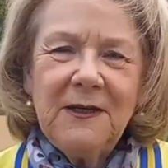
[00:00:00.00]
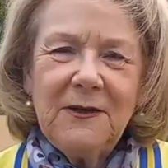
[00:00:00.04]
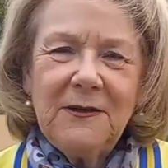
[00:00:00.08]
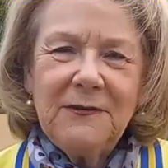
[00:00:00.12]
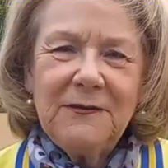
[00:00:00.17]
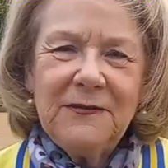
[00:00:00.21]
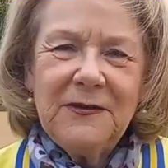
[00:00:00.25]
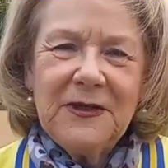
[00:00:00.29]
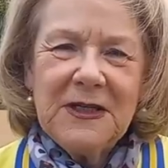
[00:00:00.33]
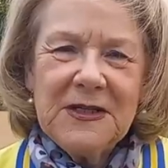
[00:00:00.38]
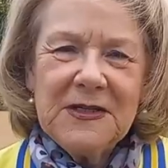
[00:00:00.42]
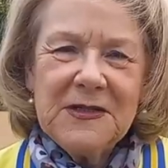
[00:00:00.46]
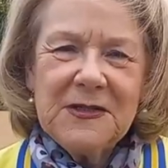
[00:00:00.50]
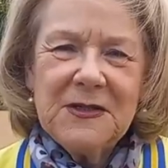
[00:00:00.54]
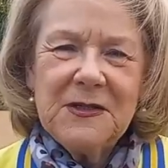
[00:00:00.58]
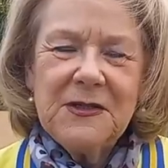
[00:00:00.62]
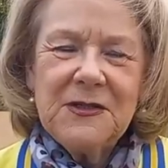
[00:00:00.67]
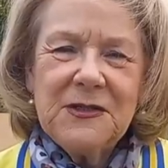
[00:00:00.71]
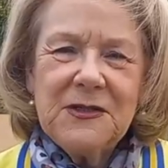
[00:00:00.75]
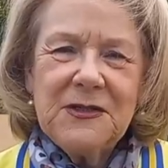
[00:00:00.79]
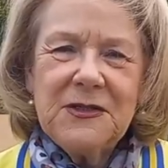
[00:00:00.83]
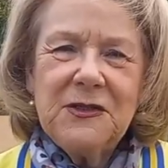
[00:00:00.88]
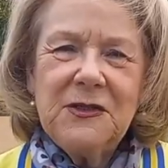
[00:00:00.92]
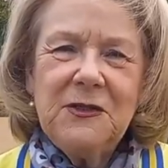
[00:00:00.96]
of this
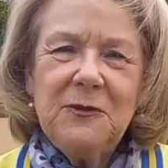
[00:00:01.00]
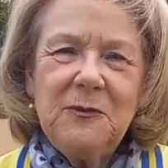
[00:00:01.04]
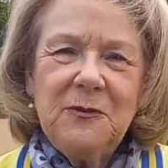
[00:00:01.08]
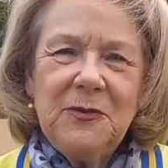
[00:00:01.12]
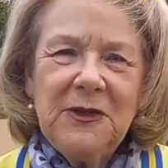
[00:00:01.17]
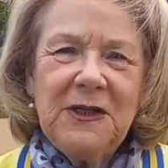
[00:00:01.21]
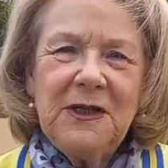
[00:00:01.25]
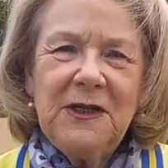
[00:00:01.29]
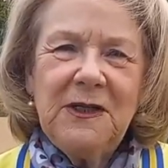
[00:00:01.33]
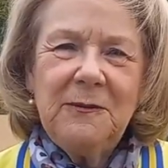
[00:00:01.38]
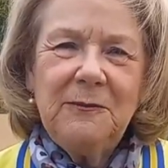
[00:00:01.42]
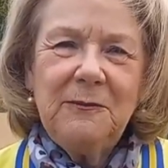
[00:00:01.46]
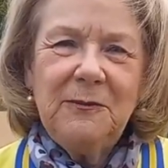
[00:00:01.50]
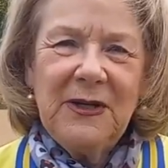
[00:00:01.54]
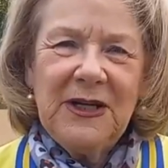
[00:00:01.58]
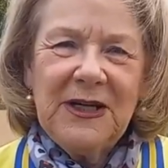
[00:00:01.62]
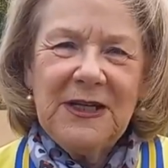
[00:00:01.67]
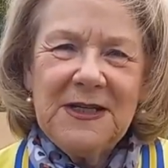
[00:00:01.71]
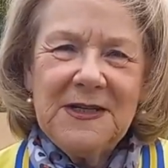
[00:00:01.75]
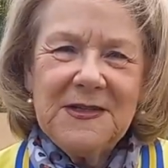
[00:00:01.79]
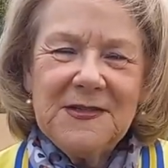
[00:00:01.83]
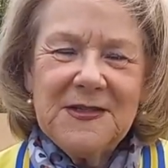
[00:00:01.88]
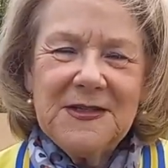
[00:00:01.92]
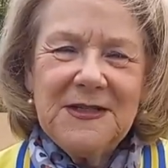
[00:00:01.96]
superb
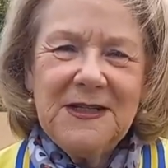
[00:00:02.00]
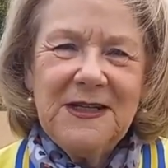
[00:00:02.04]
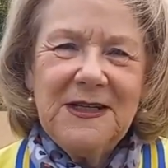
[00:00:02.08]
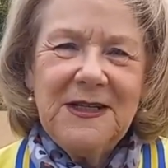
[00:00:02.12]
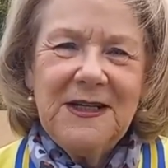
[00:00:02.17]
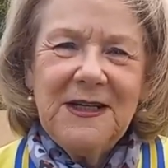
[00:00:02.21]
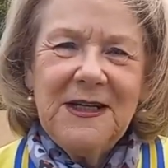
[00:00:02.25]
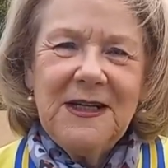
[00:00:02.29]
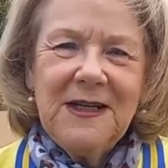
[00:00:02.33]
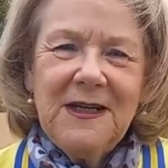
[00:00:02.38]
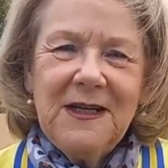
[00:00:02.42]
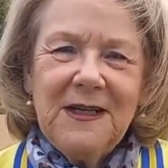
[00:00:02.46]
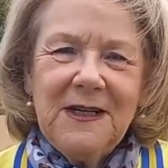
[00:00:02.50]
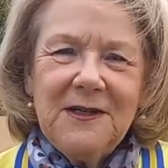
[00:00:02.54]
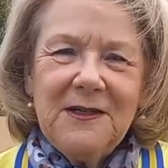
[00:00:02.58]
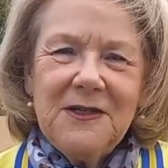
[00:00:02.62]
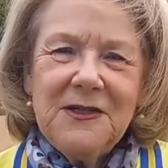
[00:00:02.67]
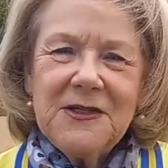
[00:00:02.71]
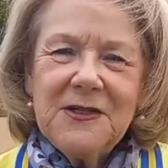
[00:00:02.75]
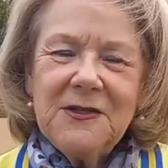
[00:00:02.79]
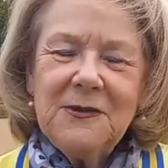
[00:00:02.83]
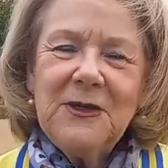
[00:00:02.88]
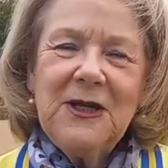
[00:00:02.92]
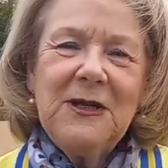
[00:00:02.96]
place.
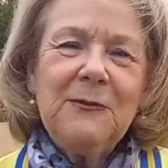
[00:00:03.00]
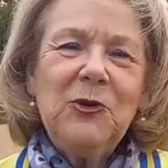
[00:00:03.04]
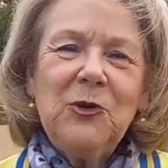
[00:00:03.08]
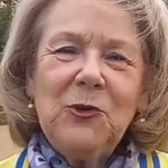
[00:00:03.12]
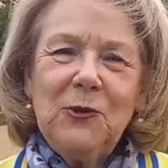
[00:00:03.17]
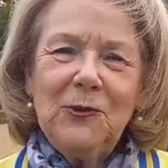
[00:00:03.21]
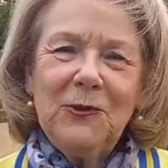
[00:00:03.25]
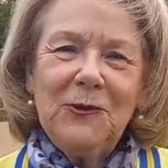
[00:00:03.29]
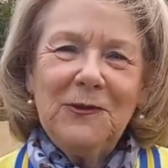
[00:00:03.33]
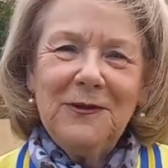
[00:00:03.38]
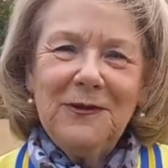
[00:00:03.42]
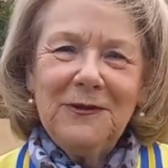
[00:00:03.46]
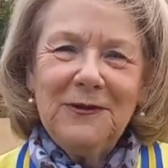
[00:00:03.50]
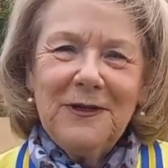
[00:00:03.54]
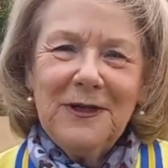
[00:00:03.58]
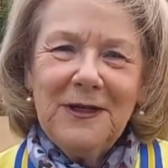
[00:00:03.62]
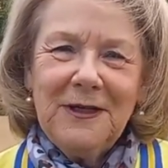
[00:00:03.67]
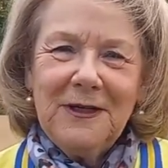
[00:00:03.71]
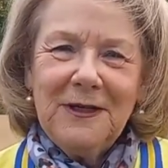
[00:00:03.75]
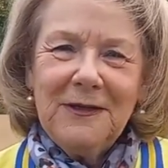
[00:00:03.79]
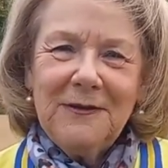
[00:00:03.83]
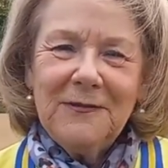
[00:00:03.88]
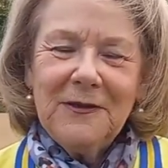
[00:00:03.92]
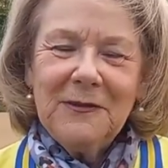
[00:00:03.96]
To them all,
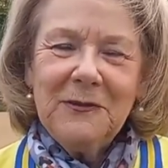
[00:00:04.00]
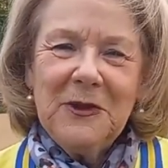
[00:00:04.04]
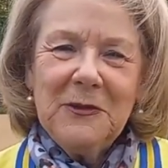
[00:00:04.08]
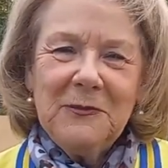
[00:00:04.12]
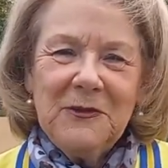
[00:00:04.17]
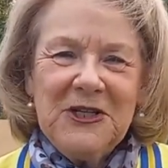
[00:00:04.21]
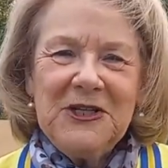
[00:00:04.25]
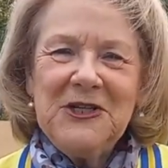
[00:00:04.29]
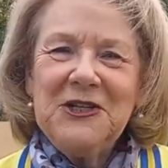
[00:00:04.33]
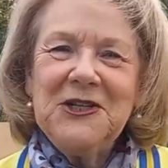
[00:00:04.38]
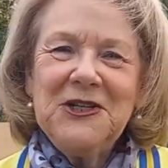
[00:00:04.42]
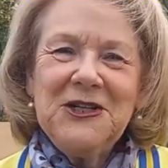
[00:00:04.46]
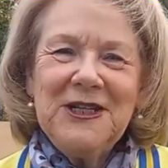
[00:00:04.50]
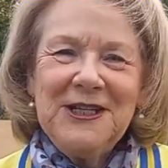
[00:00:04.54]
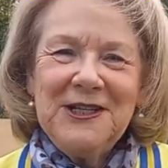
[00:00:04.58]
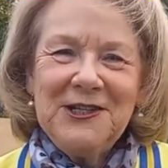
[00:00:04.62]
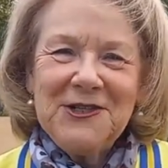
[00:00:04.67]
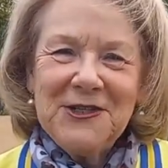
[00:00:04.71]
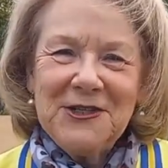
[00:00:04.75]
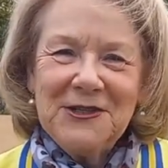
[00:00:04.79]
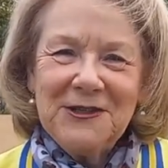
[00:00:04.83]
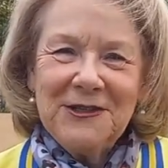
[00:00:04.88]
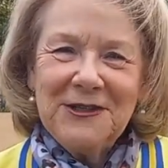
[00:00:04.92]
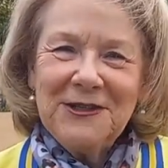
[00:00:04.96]
from the British
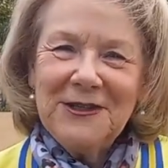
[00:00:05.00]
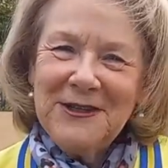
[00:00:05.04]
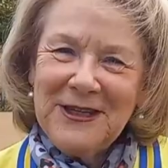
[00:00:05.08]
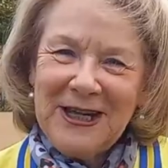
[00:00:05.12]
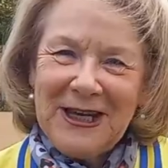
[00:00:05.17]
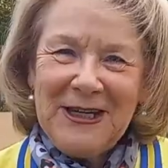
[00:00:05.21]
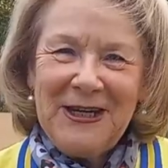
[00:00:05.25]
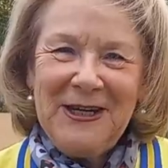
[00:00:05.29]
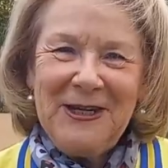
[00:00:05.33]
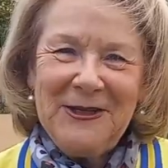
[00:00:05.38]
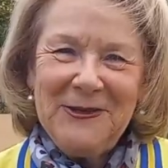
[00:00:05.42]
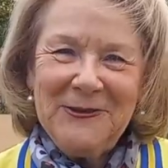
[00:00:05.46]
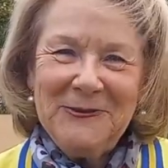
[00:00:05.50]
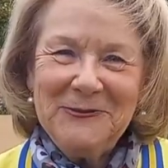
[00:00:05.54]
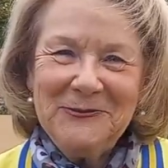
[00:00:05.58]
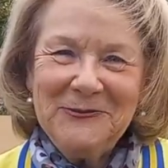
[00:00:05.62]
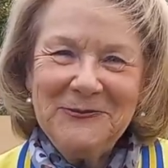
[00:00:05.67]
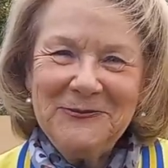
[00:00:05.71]
Legion, thank you.